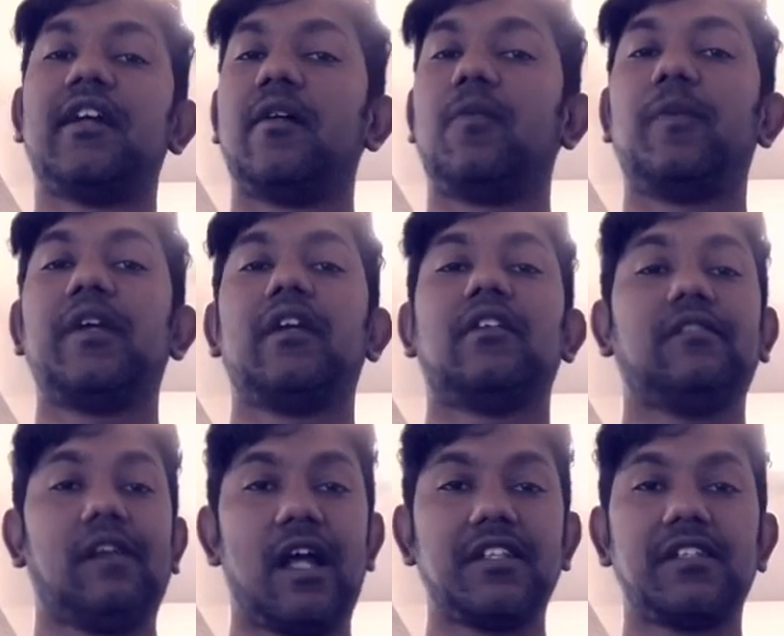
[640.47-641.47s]
We
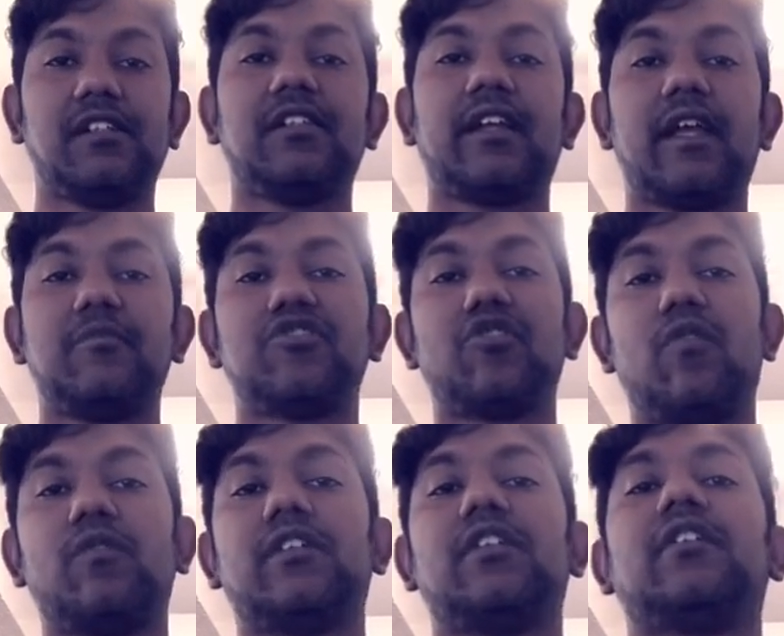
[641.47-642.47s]
until the game is
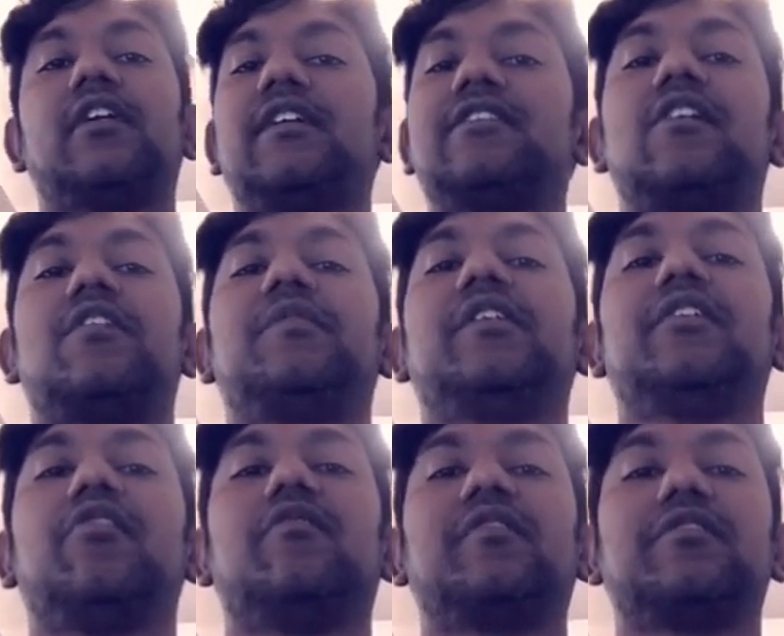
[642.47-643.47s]
over, it's not really
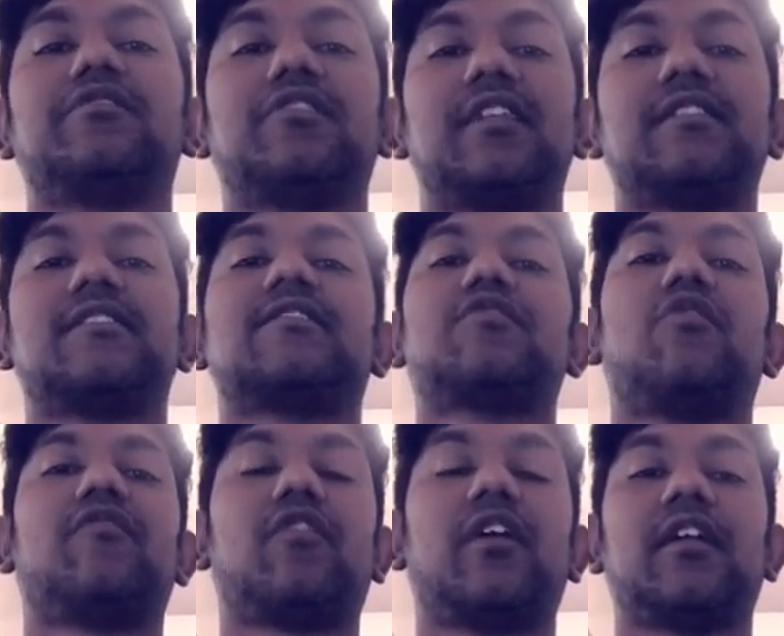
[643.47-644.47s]
over. So let's just go
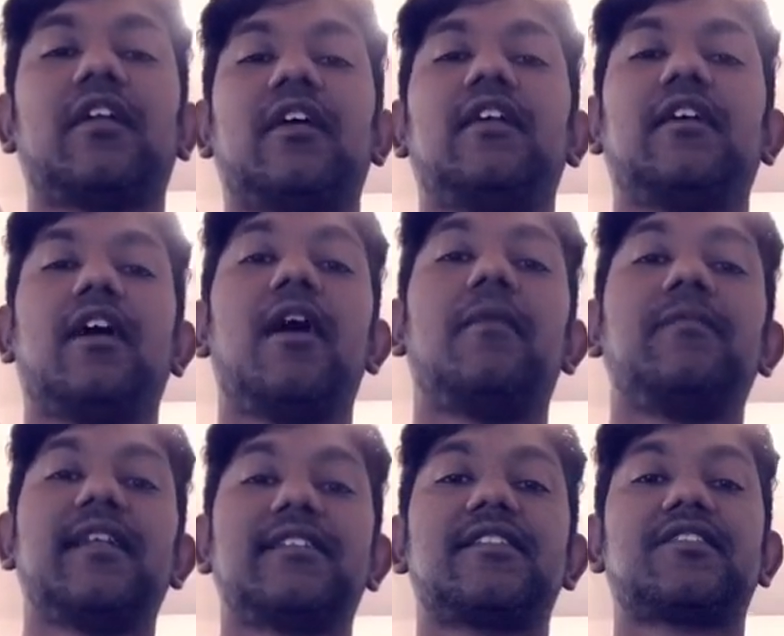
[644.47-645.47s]
for it.
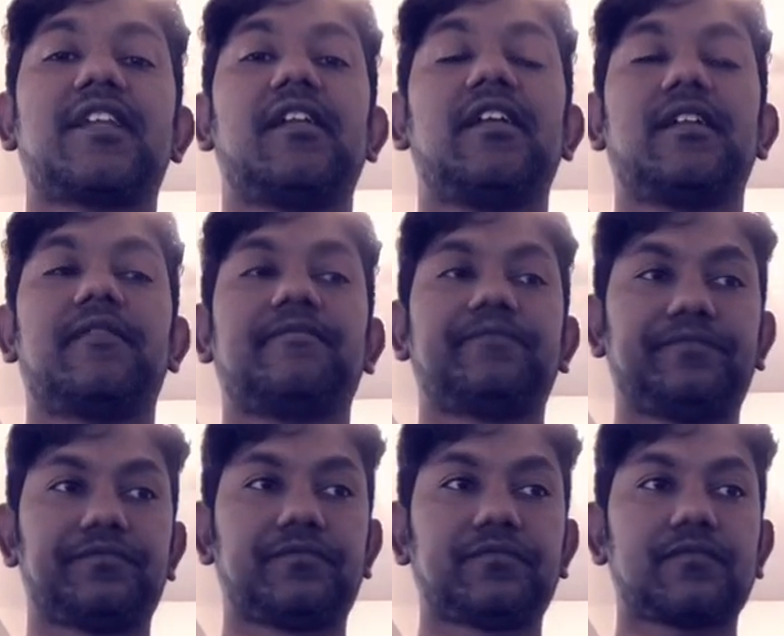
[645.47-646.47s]
Let's just kill it.
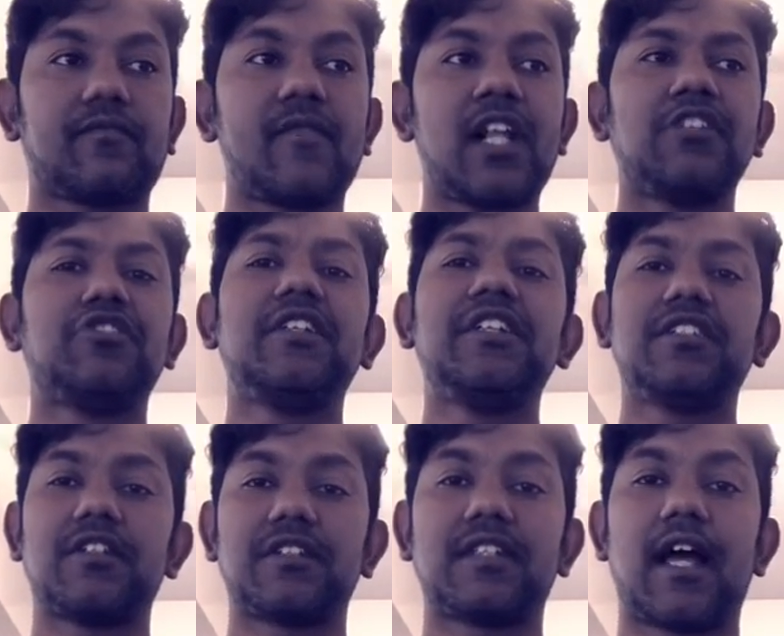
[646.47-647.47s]
So these
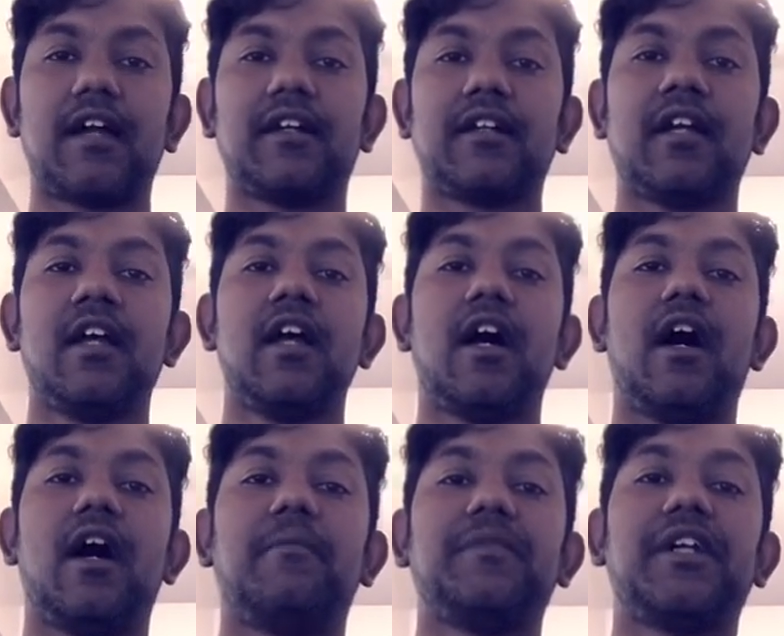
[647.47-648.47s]
are Saturn.
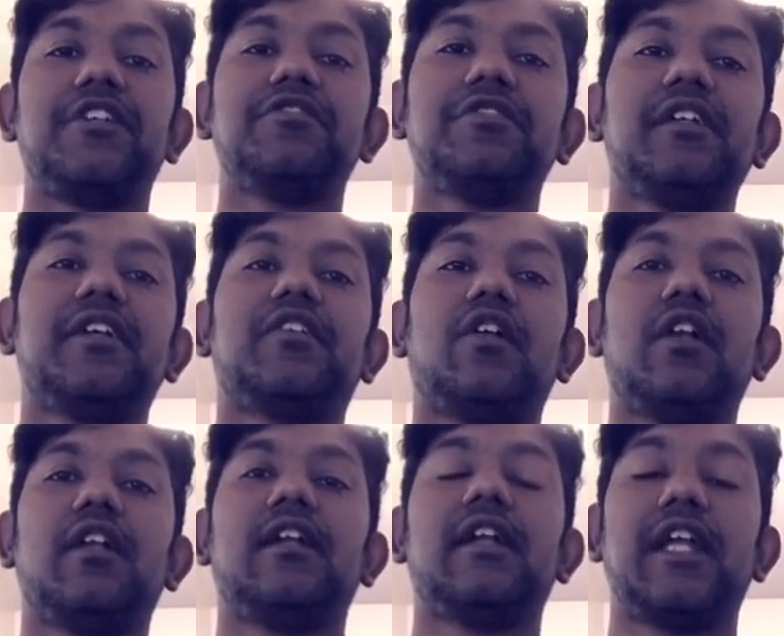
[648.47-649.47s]
They're usually
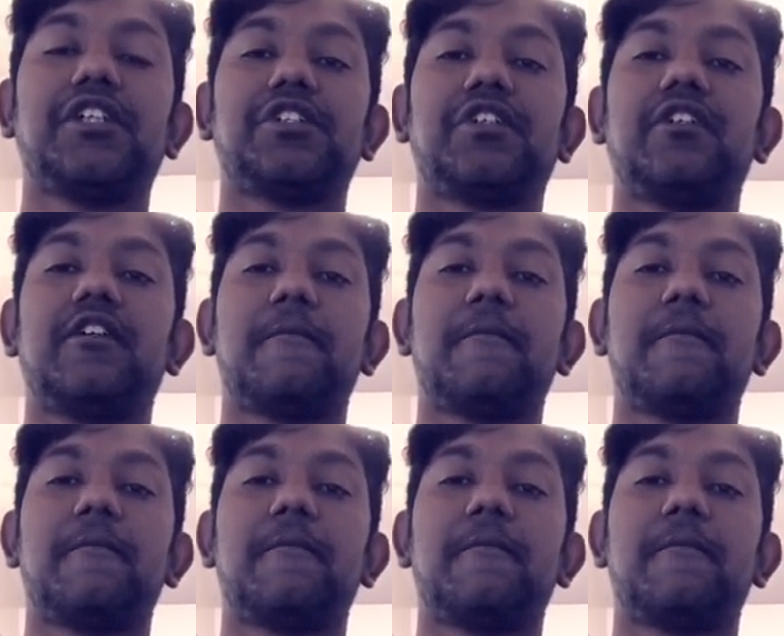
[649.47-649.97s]
good natured.